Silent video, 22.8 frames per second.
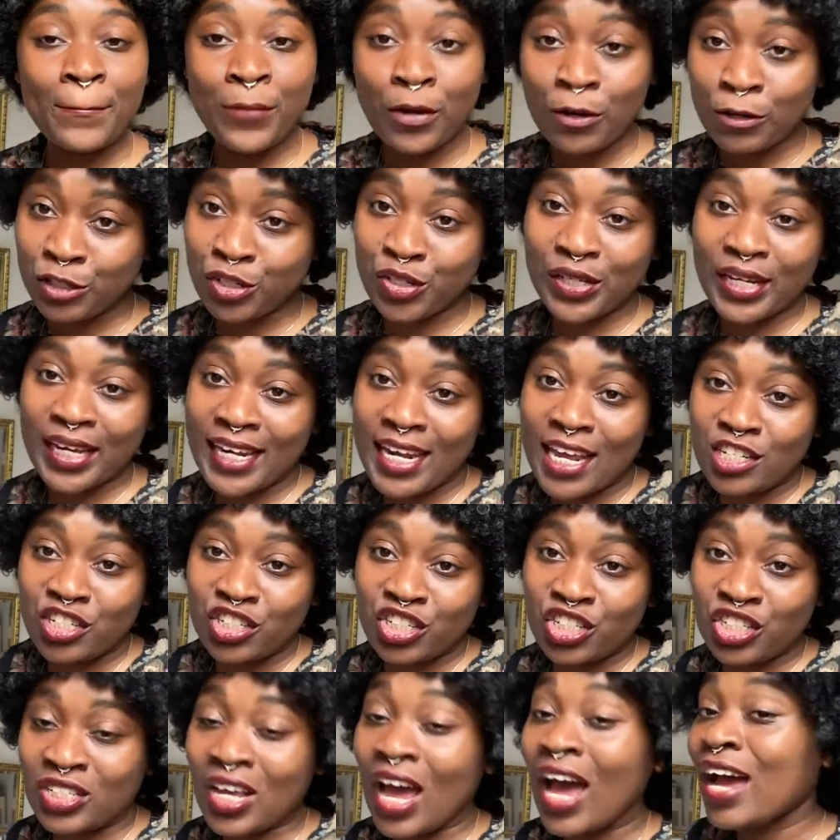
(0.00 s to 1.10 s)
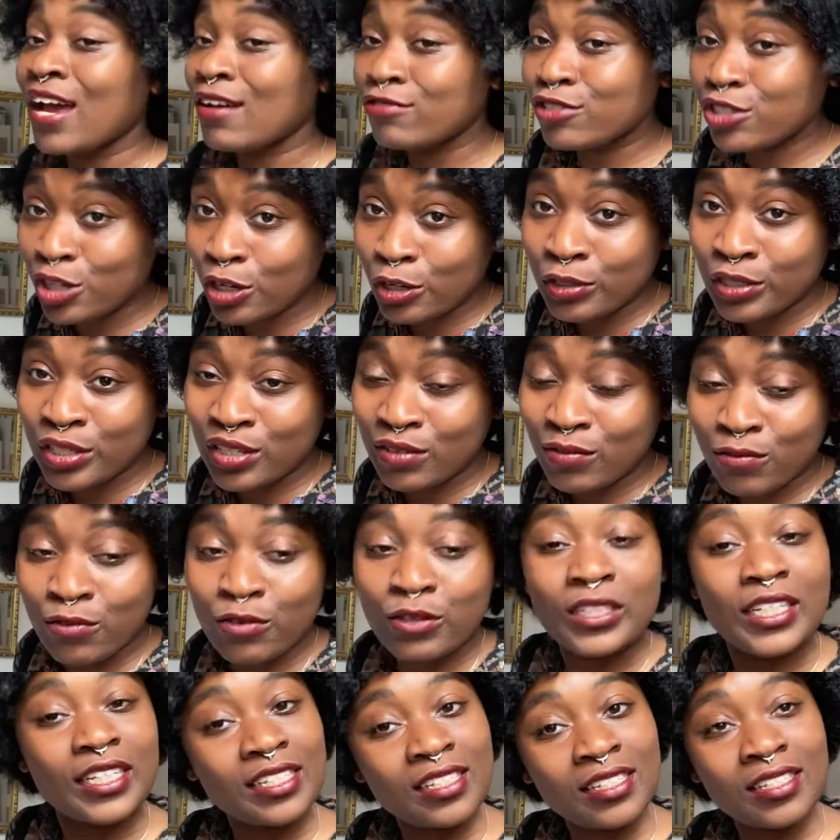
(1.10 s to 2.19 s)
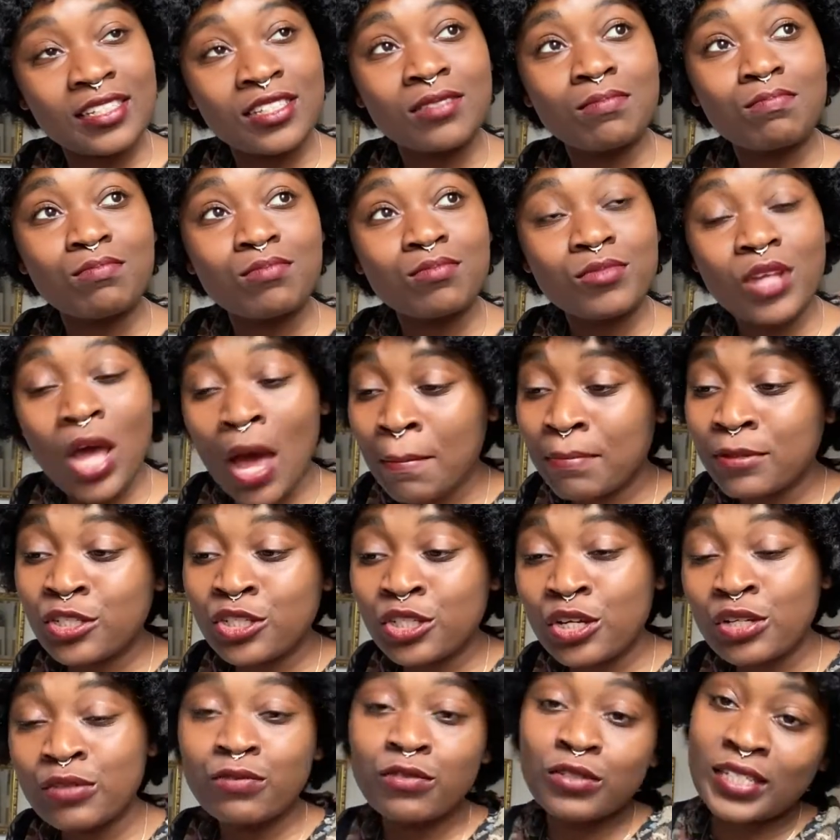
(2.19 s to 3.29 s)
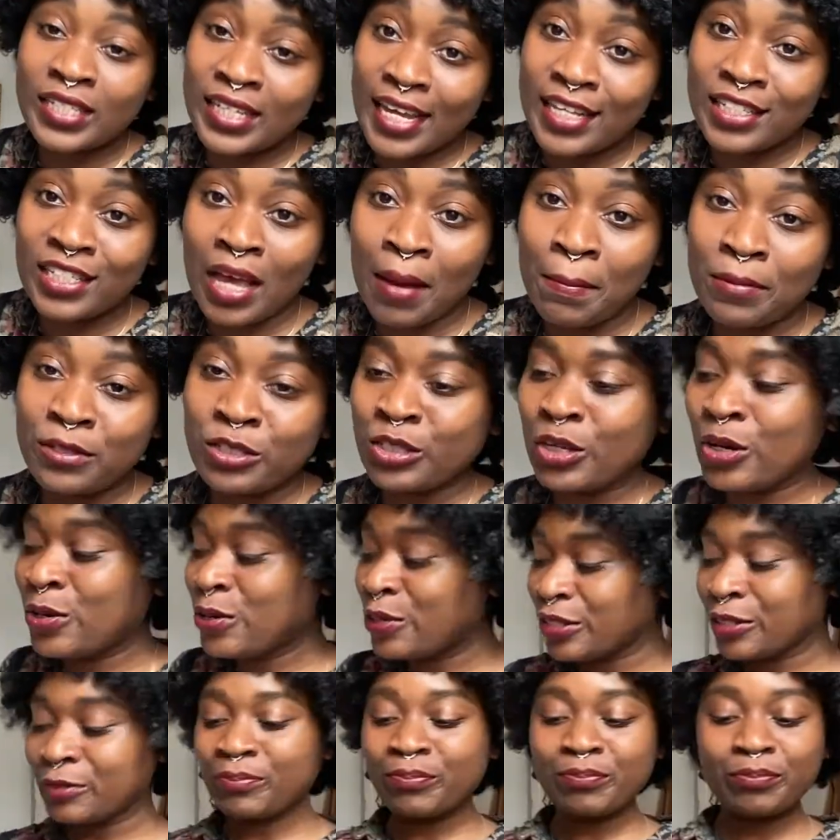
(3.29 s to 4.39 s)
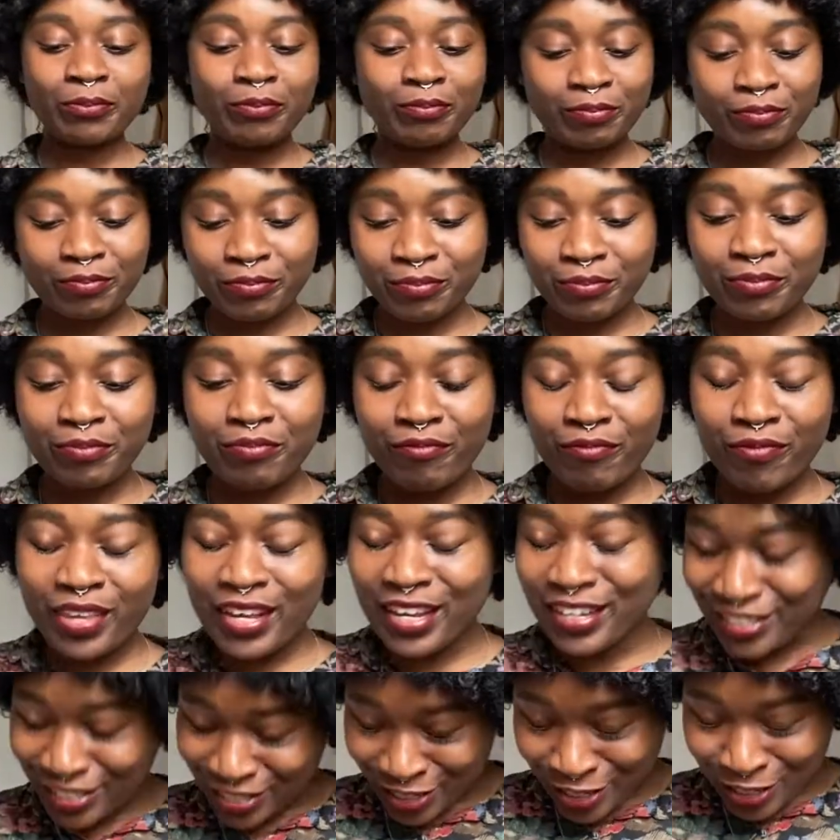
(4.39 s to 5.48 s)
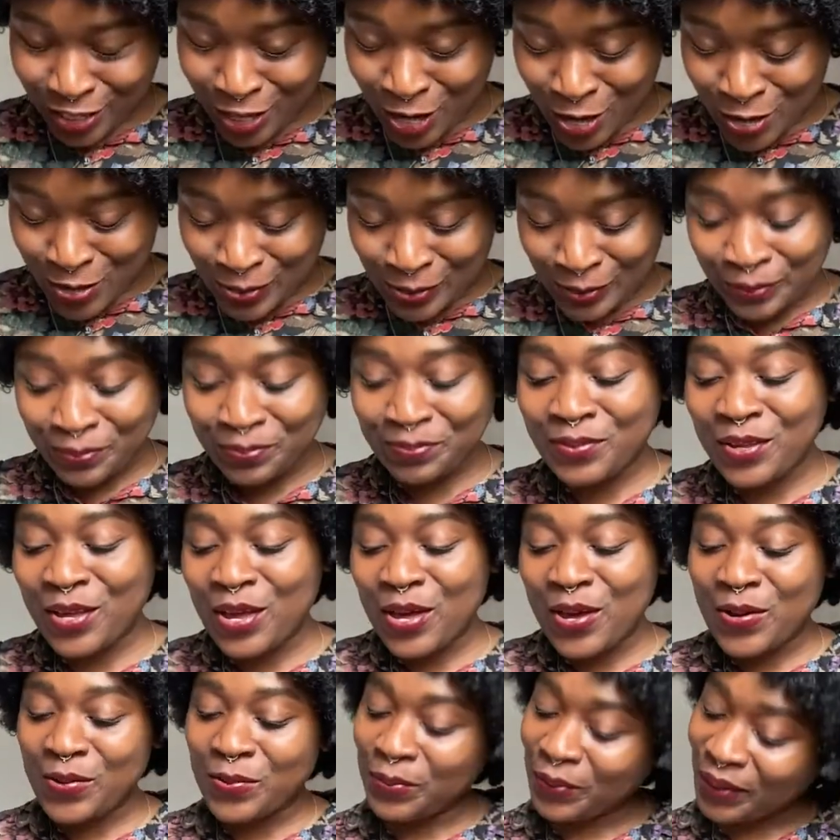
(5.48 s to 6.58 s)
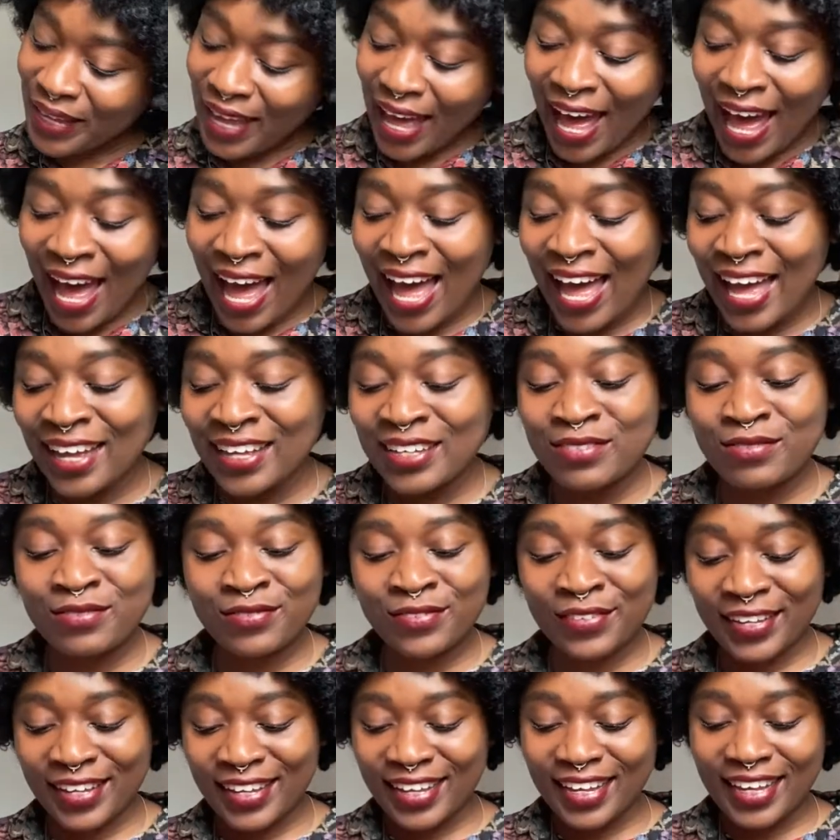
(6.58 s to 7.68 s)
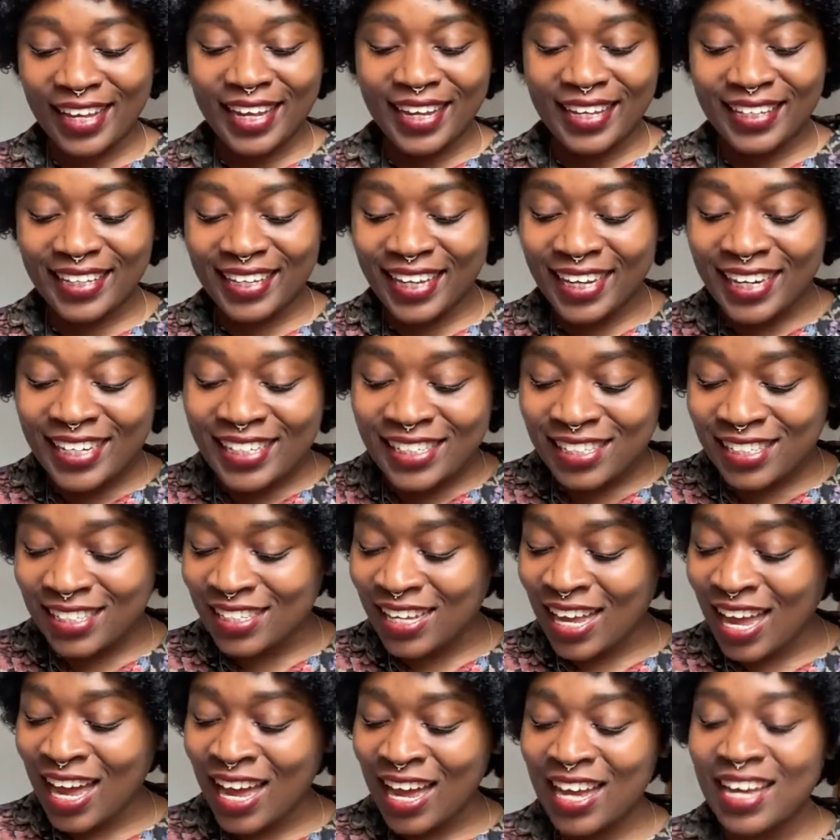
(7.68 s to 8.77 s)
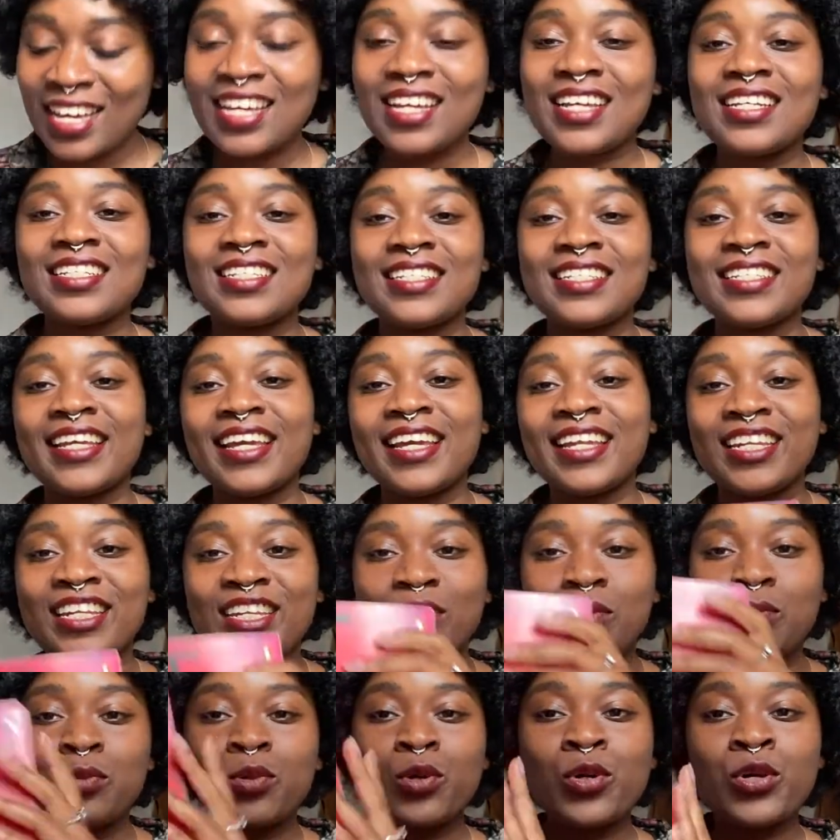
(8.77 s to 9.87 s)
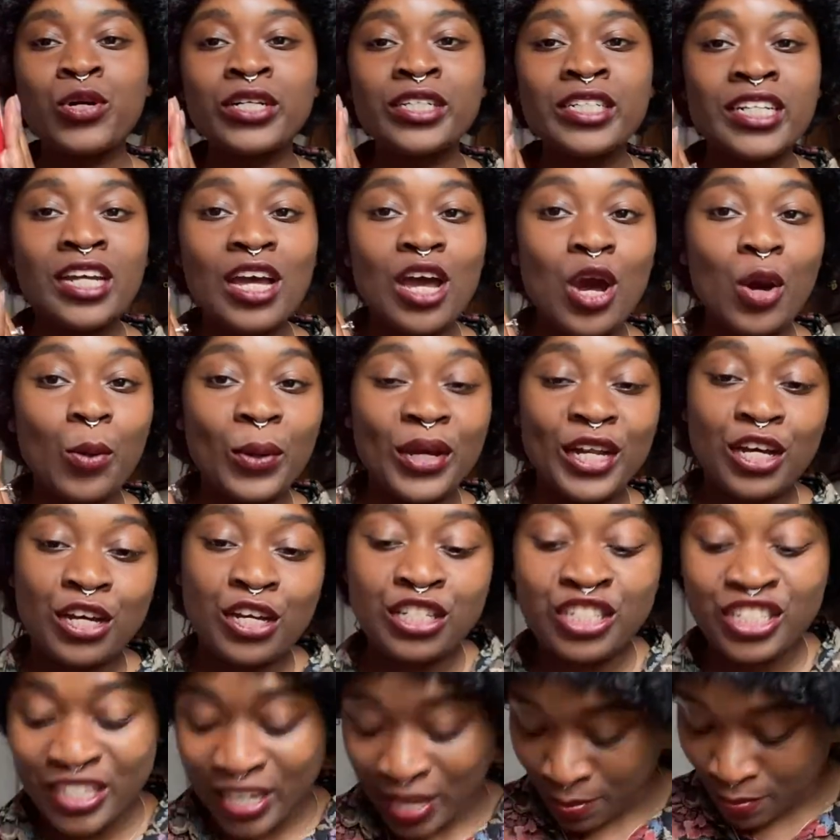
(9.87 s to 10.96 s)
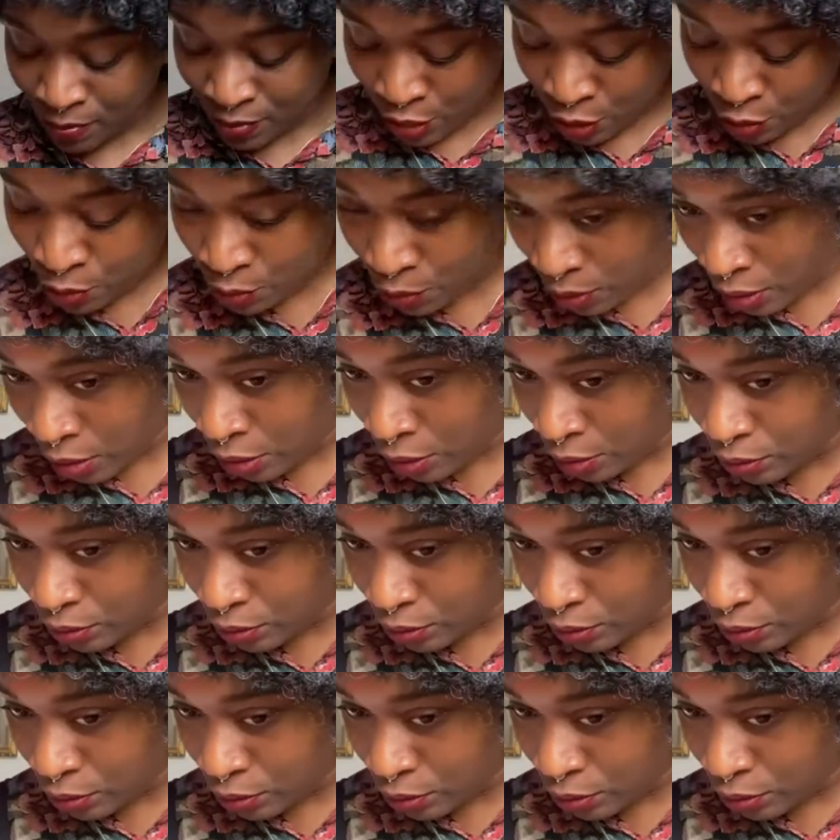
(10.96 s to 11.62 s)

poetry collections I have chosen for this episode, for today's episode. So we have Yrsa Daley Ward with her debut.